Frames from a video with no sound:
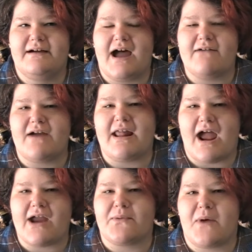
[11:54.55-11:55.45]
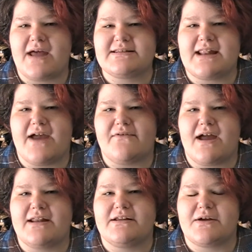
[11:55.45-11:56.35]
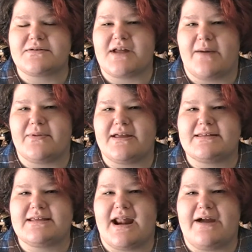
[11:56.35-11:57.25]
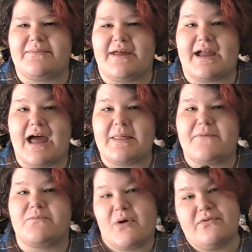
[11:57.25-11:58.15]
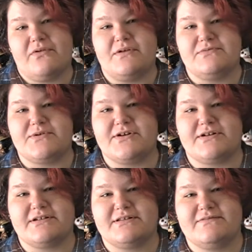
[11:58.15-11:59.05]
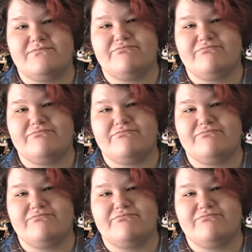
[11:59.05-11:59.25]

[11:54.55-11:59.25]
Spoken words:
read Iron West and I read Ghostopolis, and I'm like, I love both of those books.